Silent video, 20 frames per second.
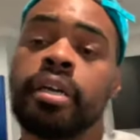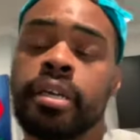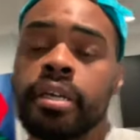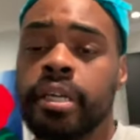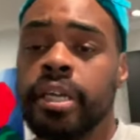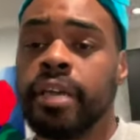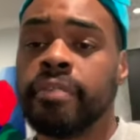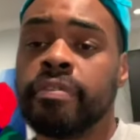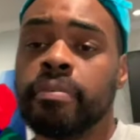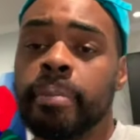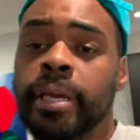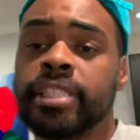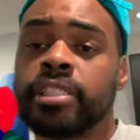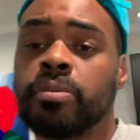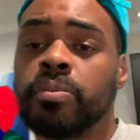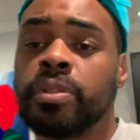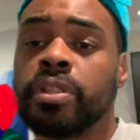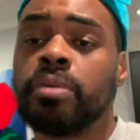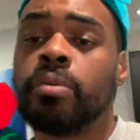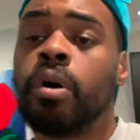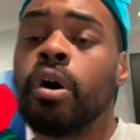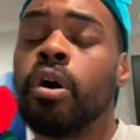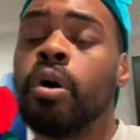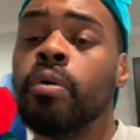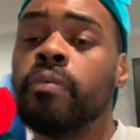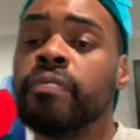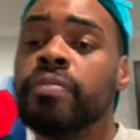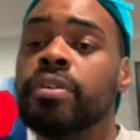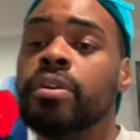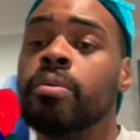information with you all.
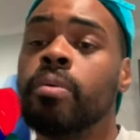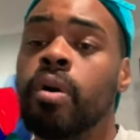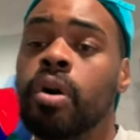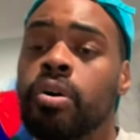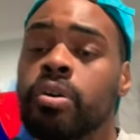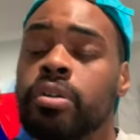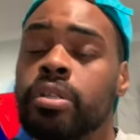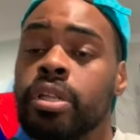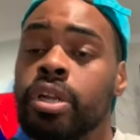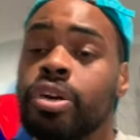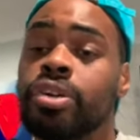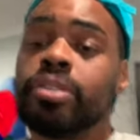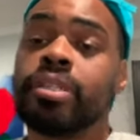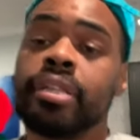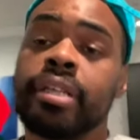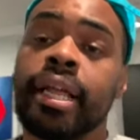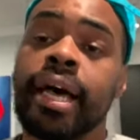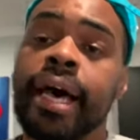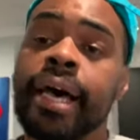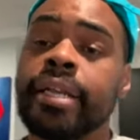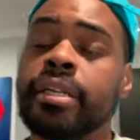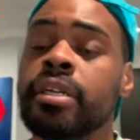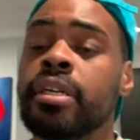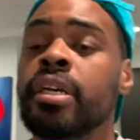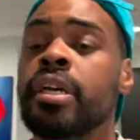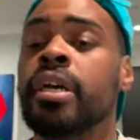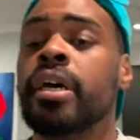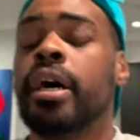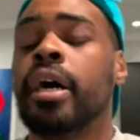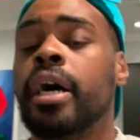Hopefully you all learned a lot.
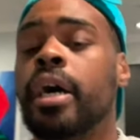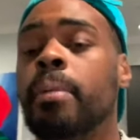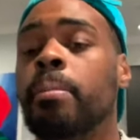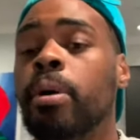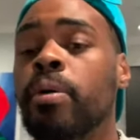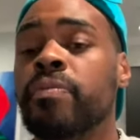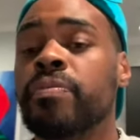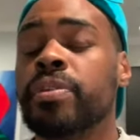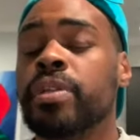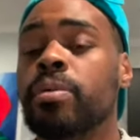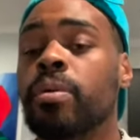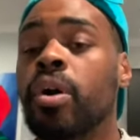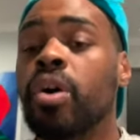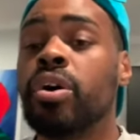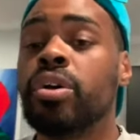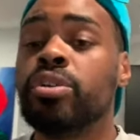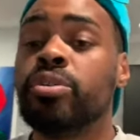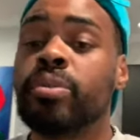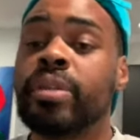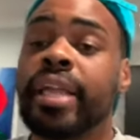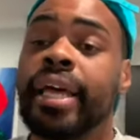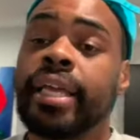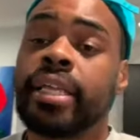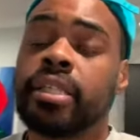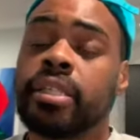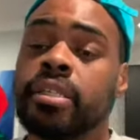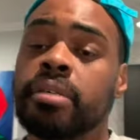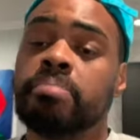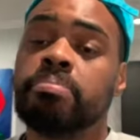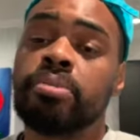Hopefully you like
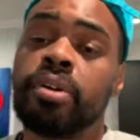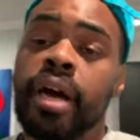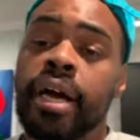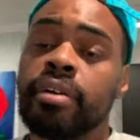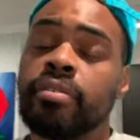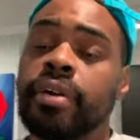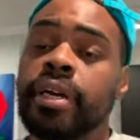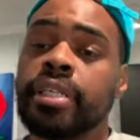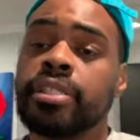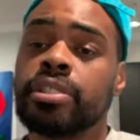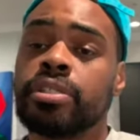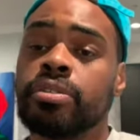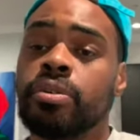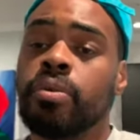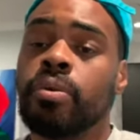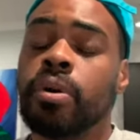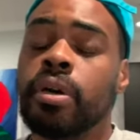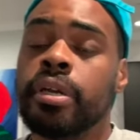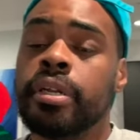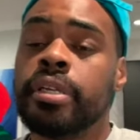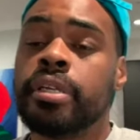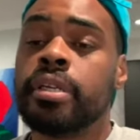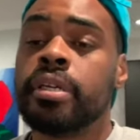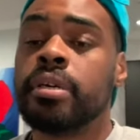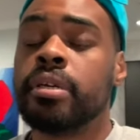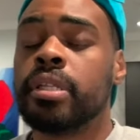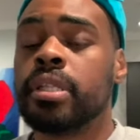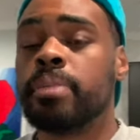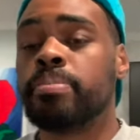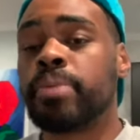the progress on
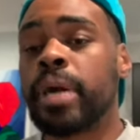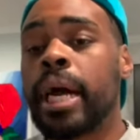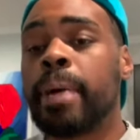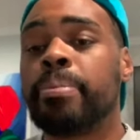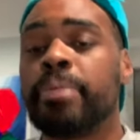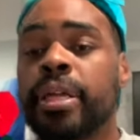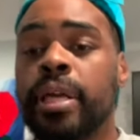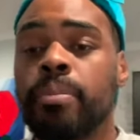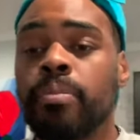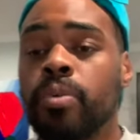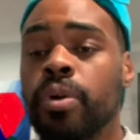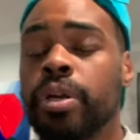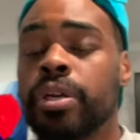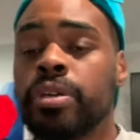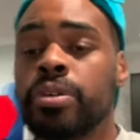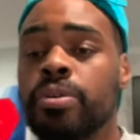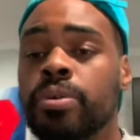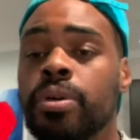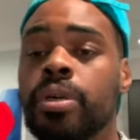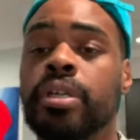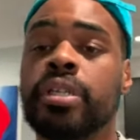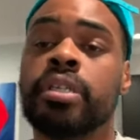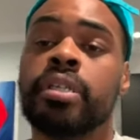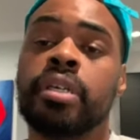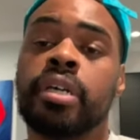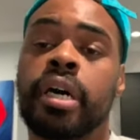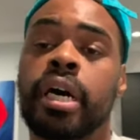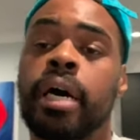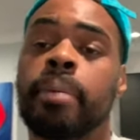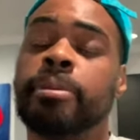the property I'm working on.
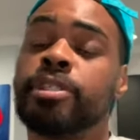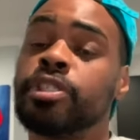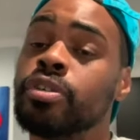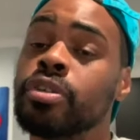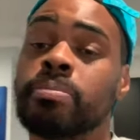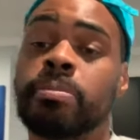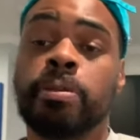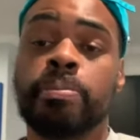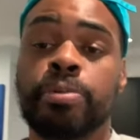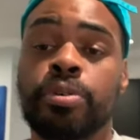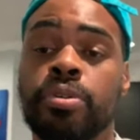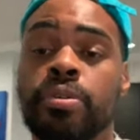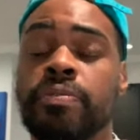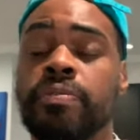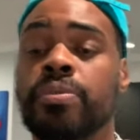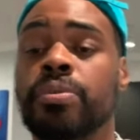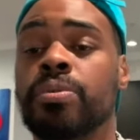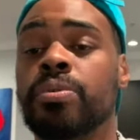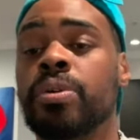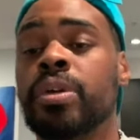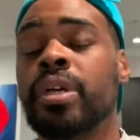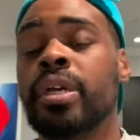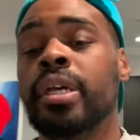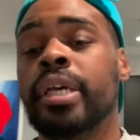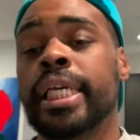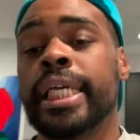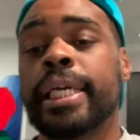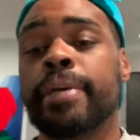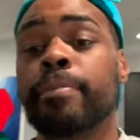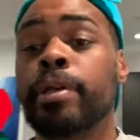It's going to be beautiful.
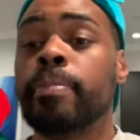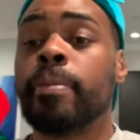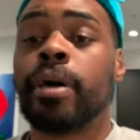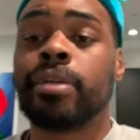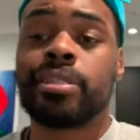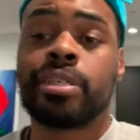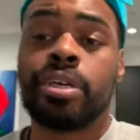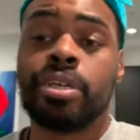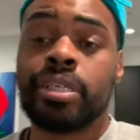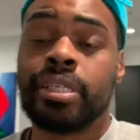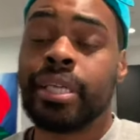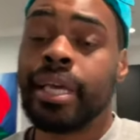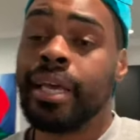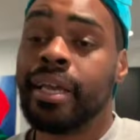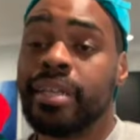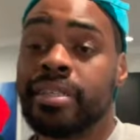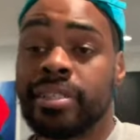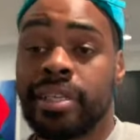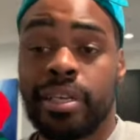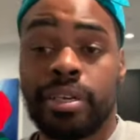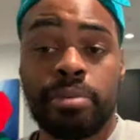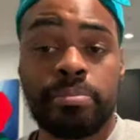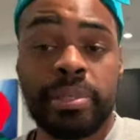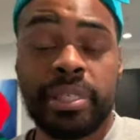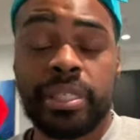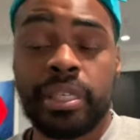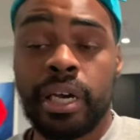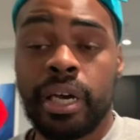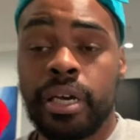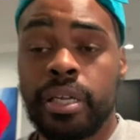Give me about 30 days. It'll be
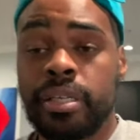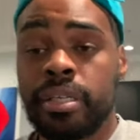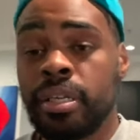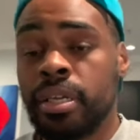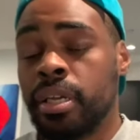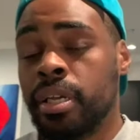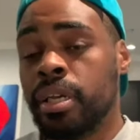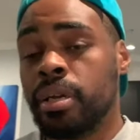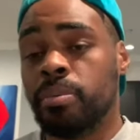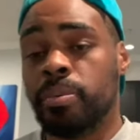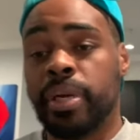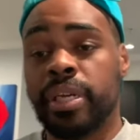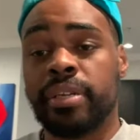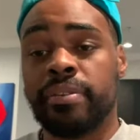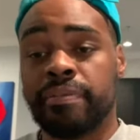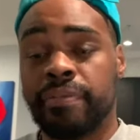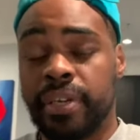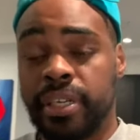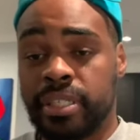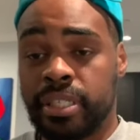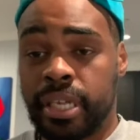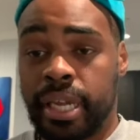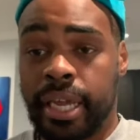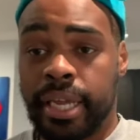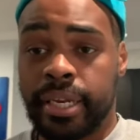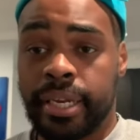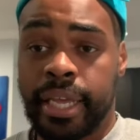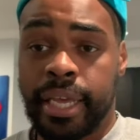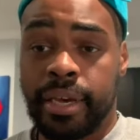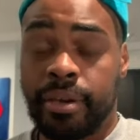done. We're in the finish line
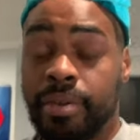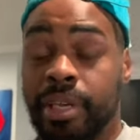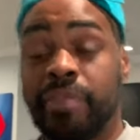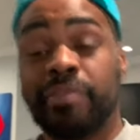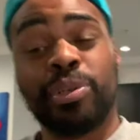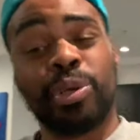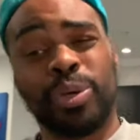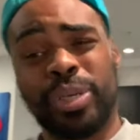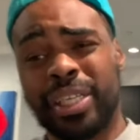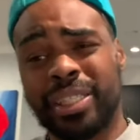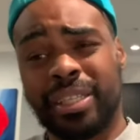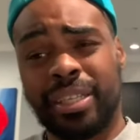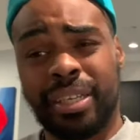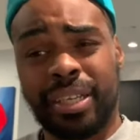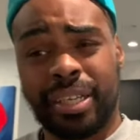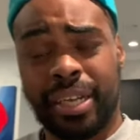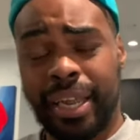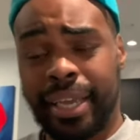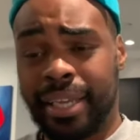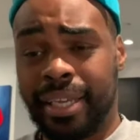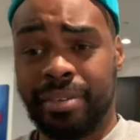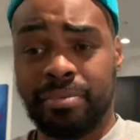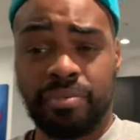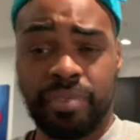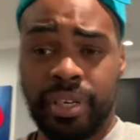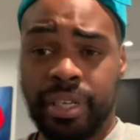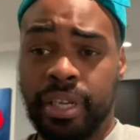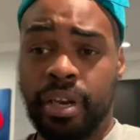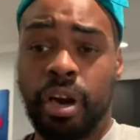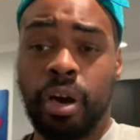now. Even though it doesn't look like it,
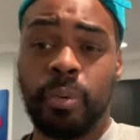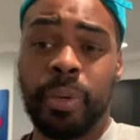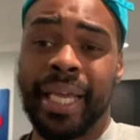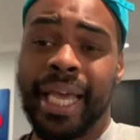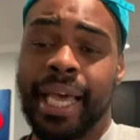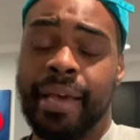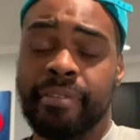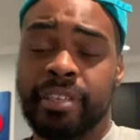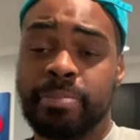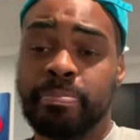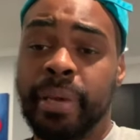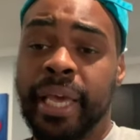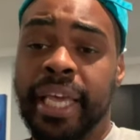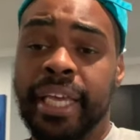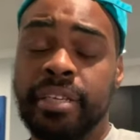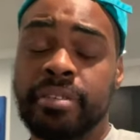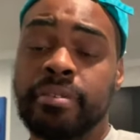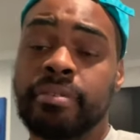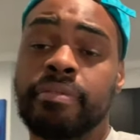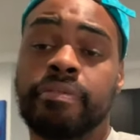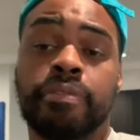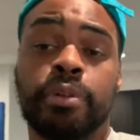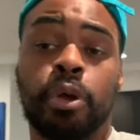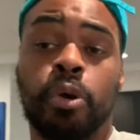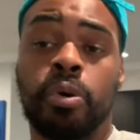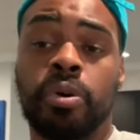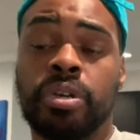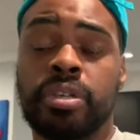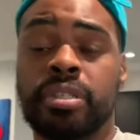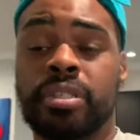really all we have is paint,
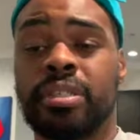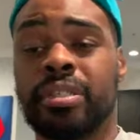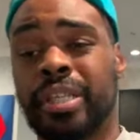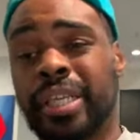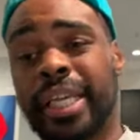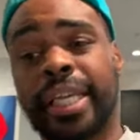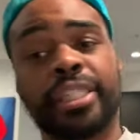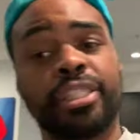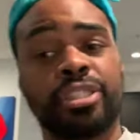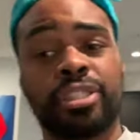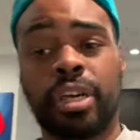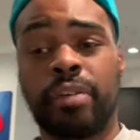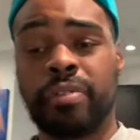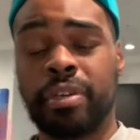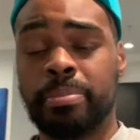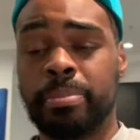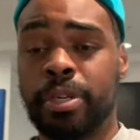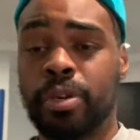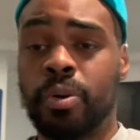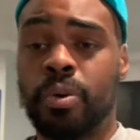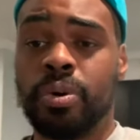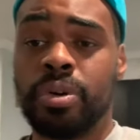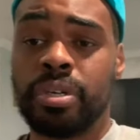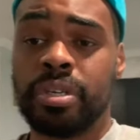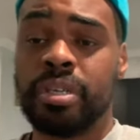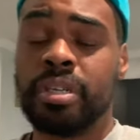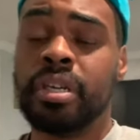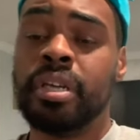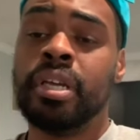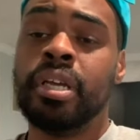floors. The kitchen's already been
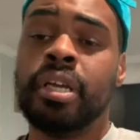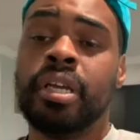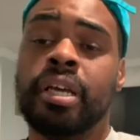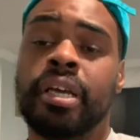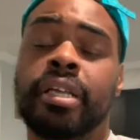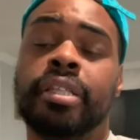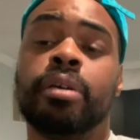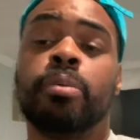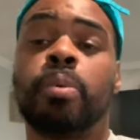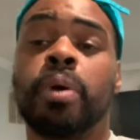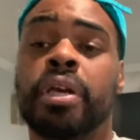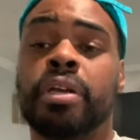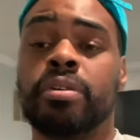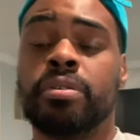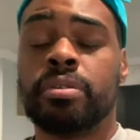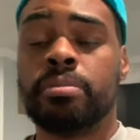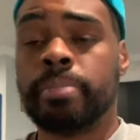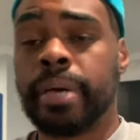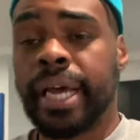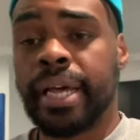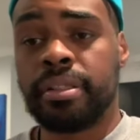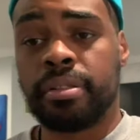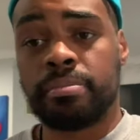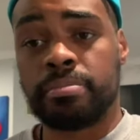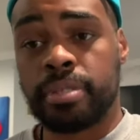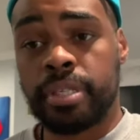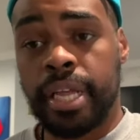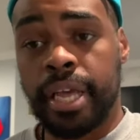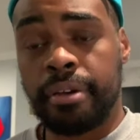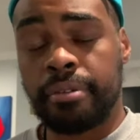ordered and they're working on the bathrooms
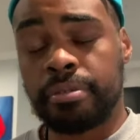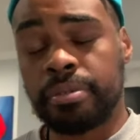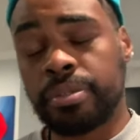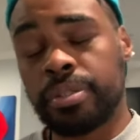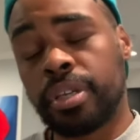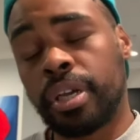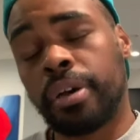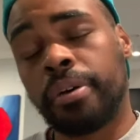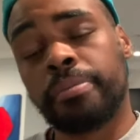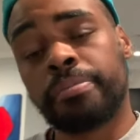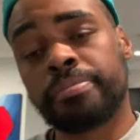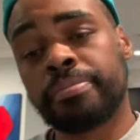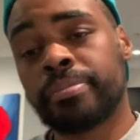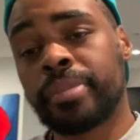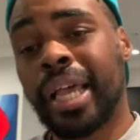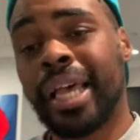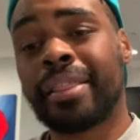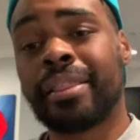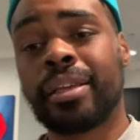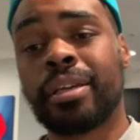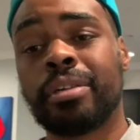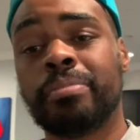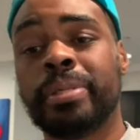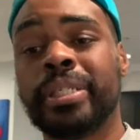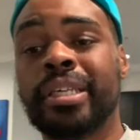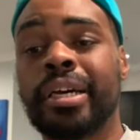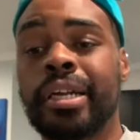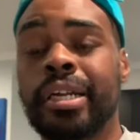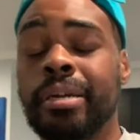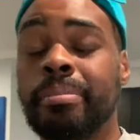now. So I think it'll be
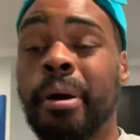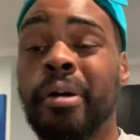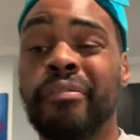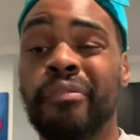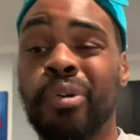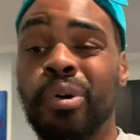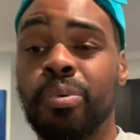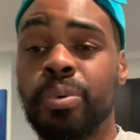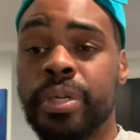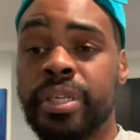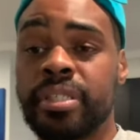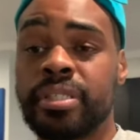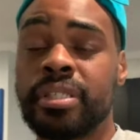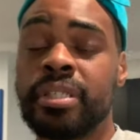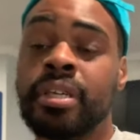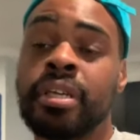done in about 4 weeks.